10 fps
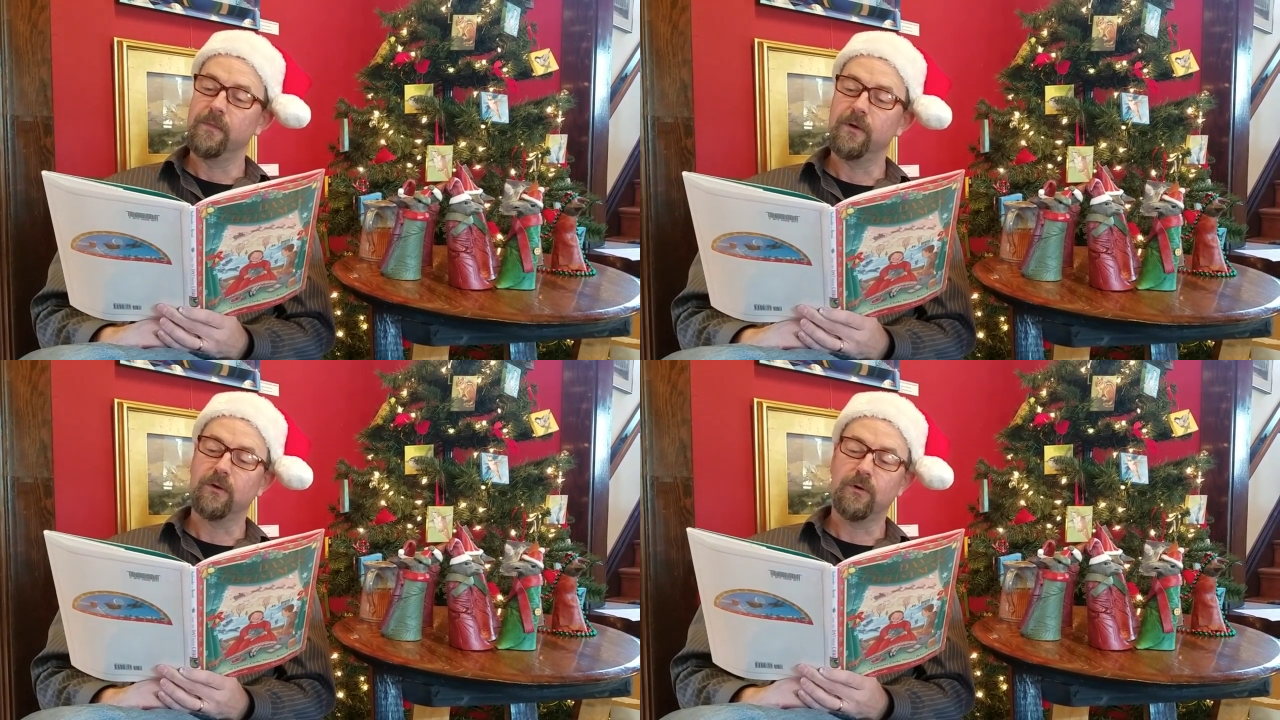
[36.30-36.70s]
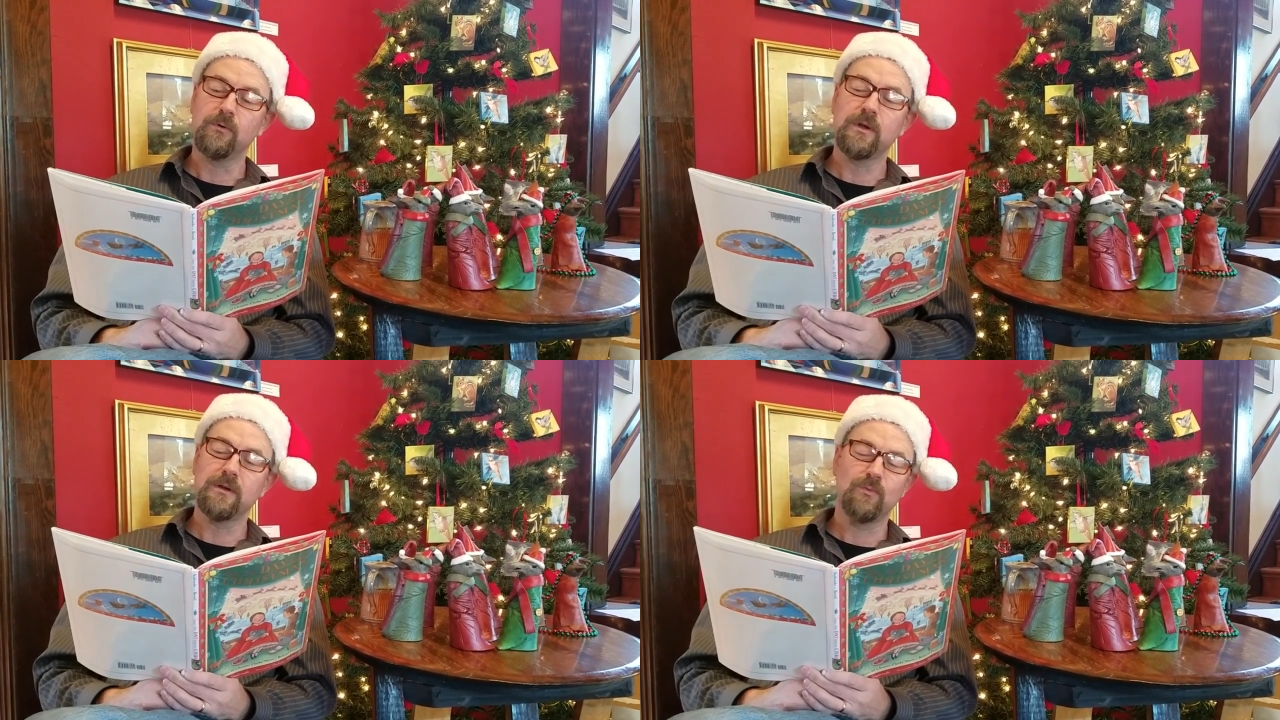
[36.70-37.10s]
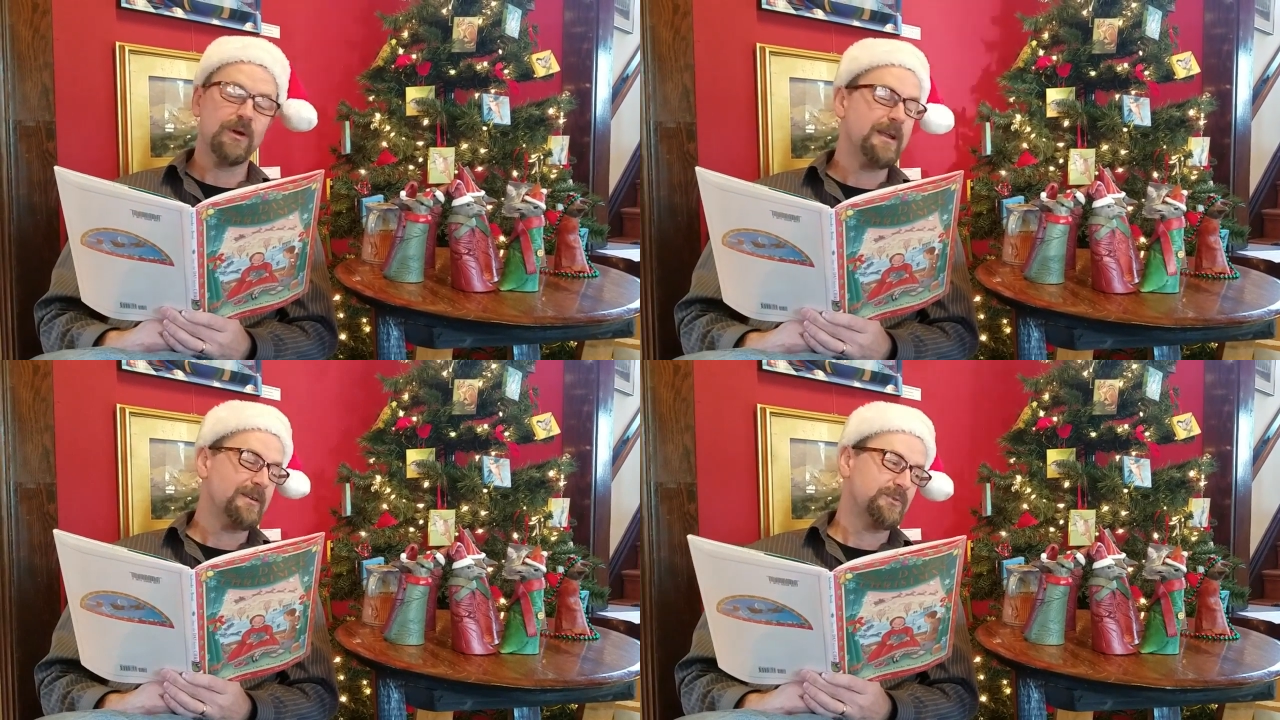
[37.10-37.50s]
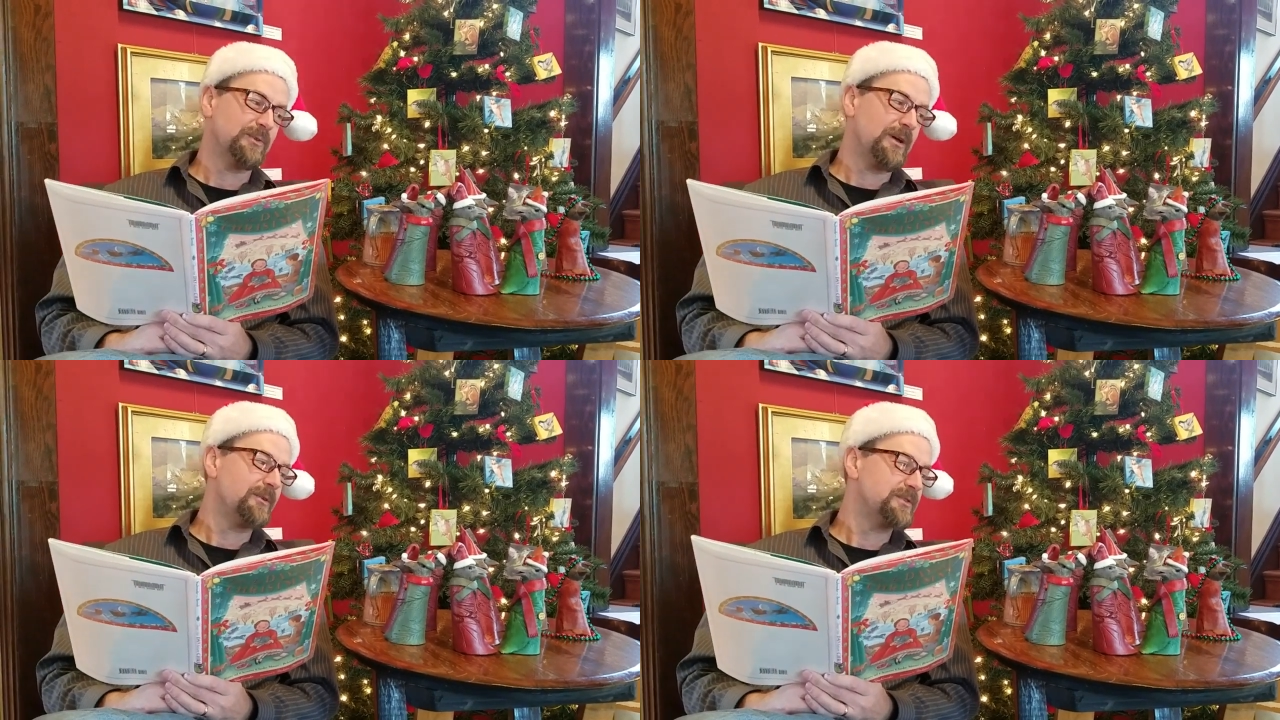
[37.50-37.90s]
The Croken were
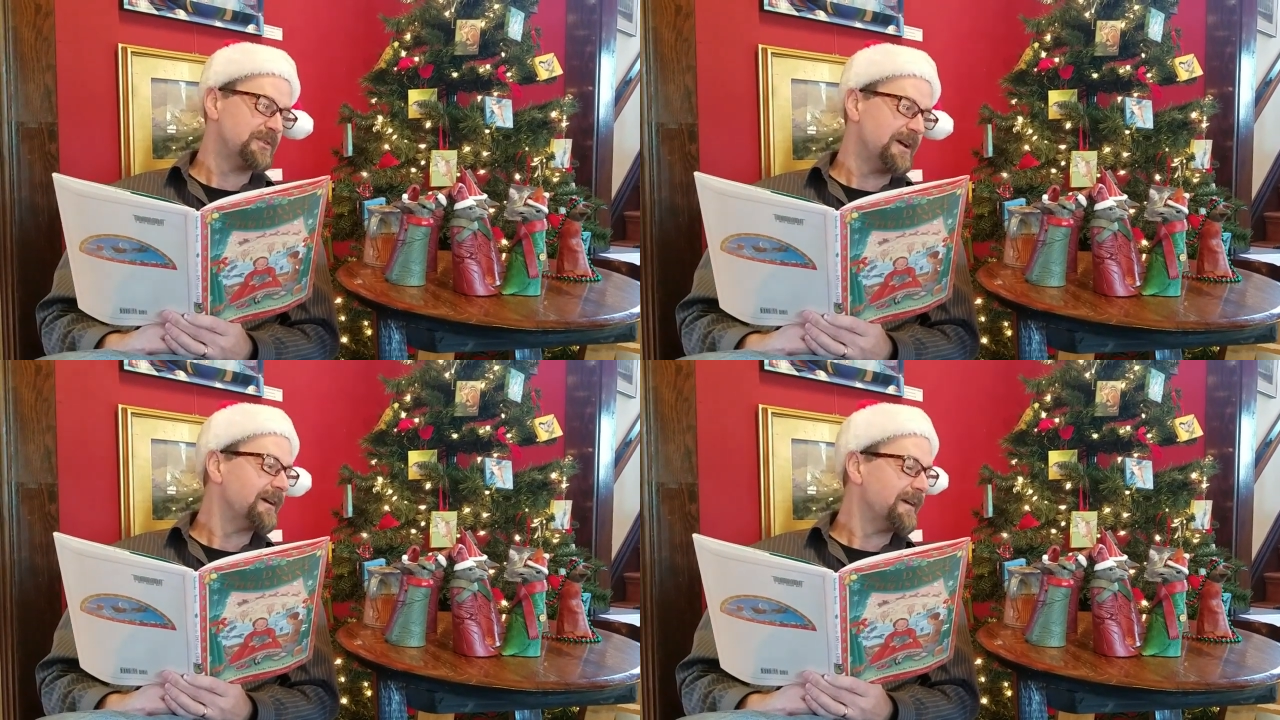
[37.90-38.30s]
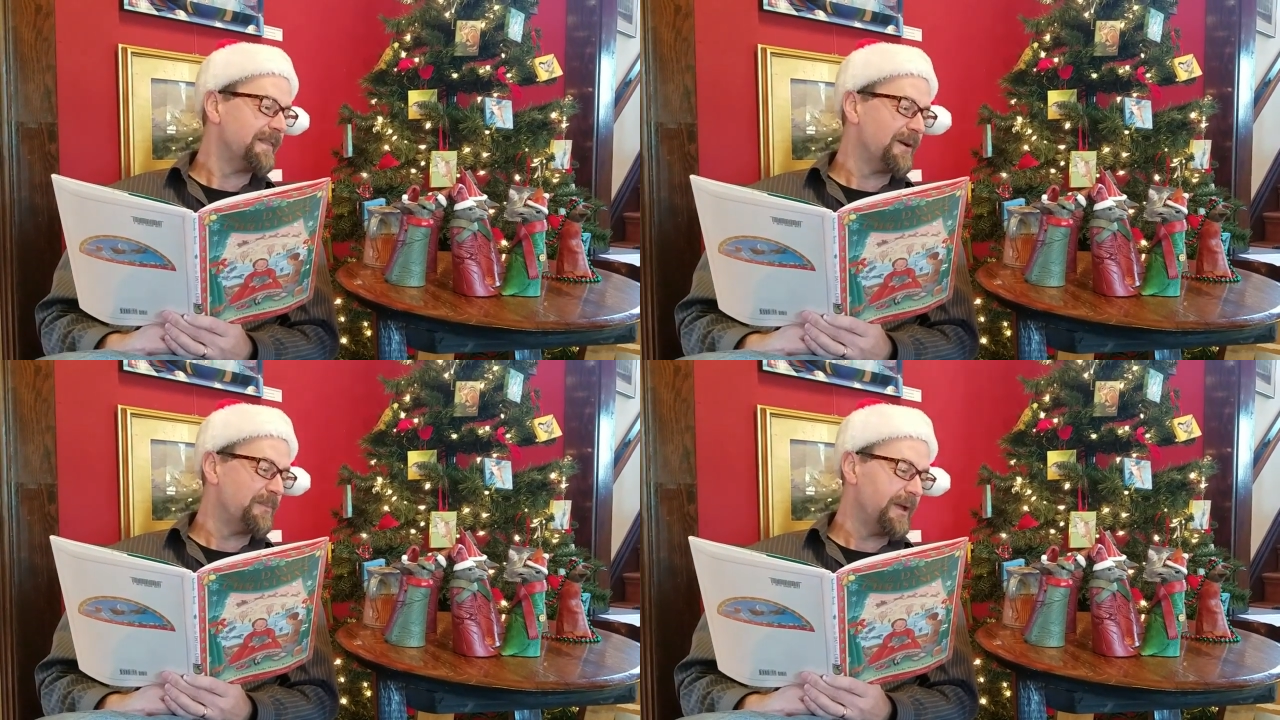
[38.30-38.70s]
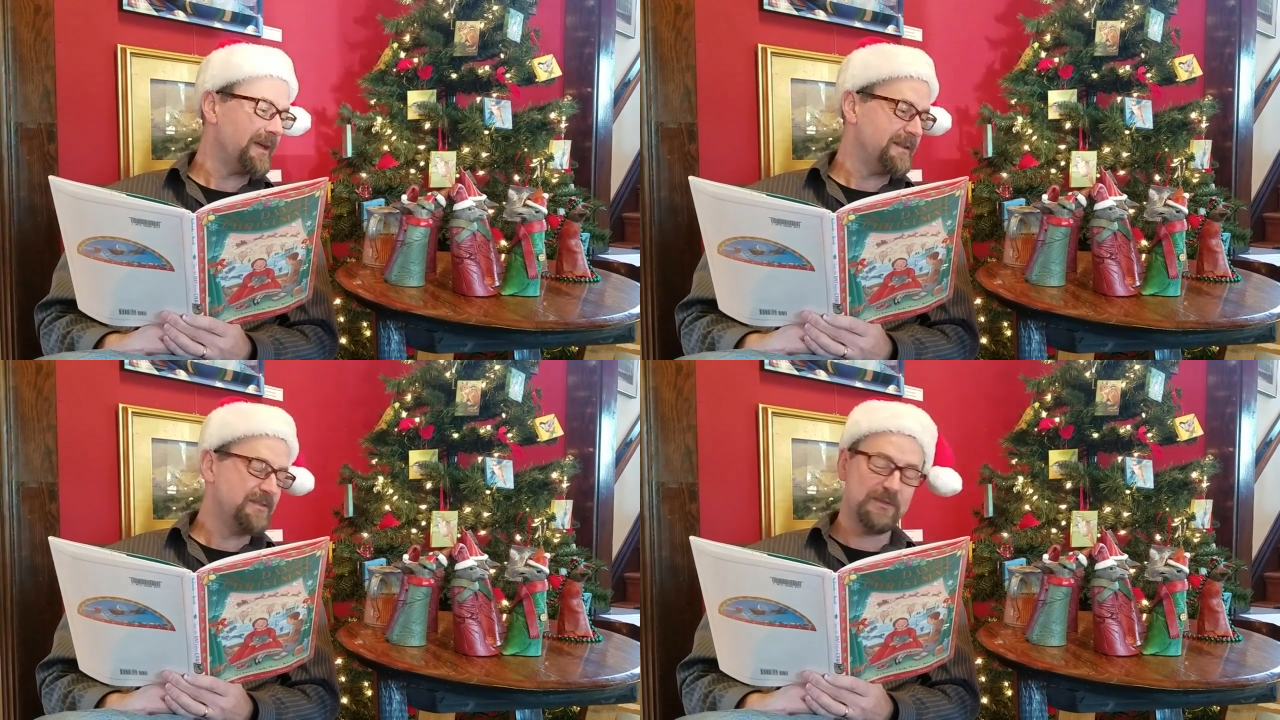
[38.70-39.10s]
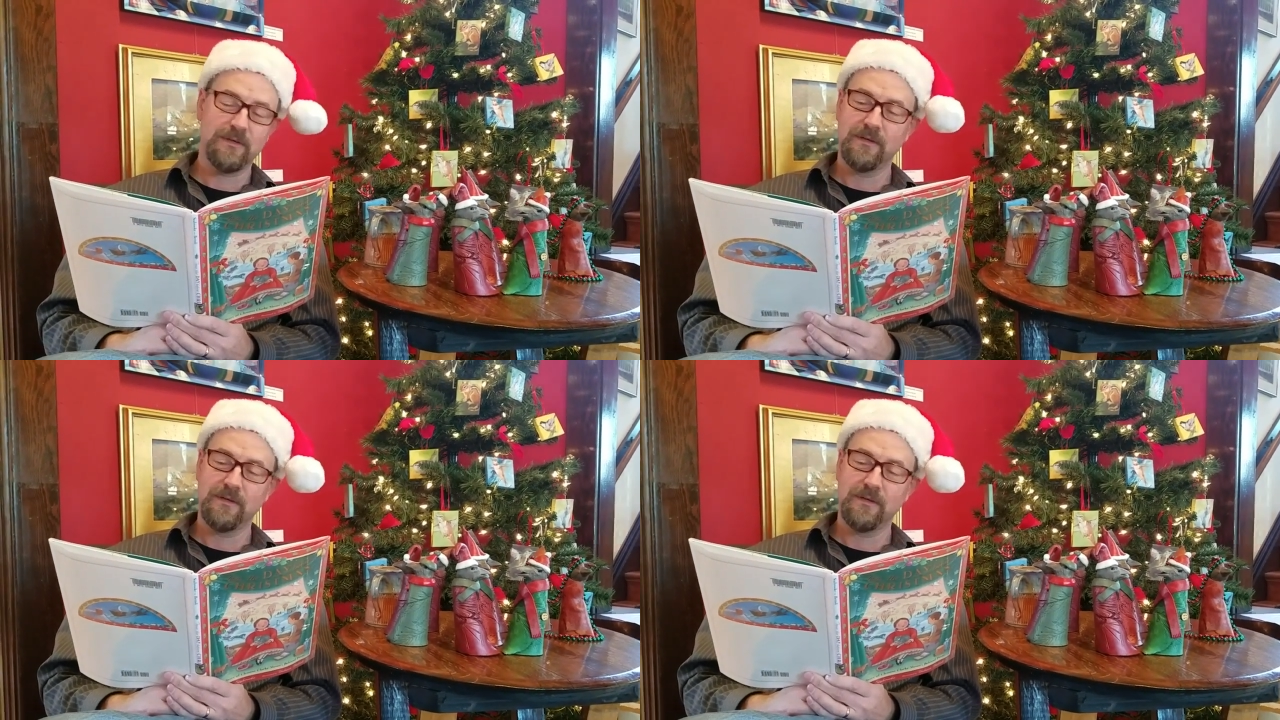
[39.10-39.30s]
nestled all snug in their beds,